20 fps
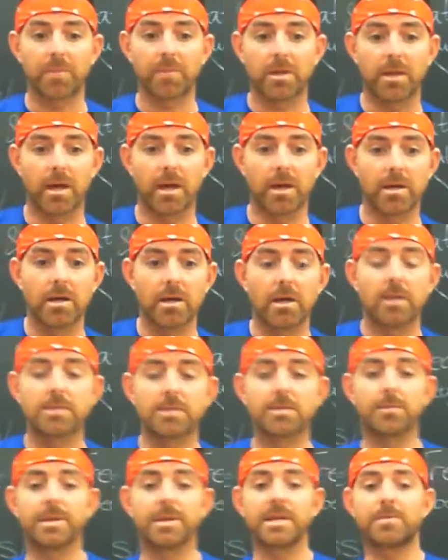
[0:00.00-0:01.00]
Yeah,
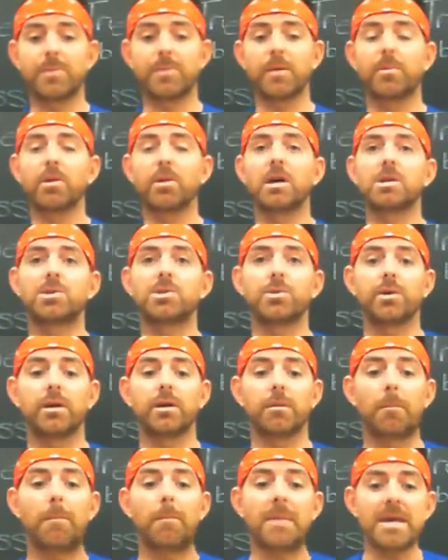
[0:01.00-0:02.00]
some of these people that are
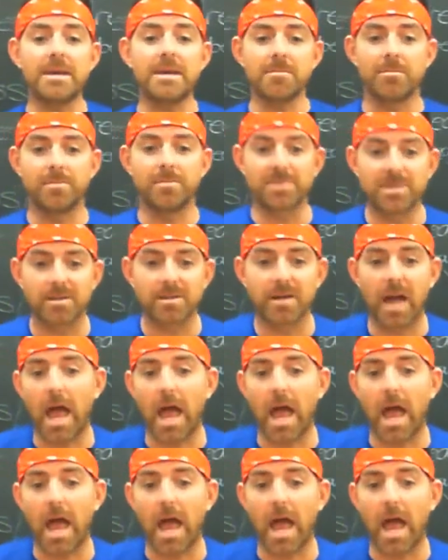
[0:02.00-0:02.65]
doing memes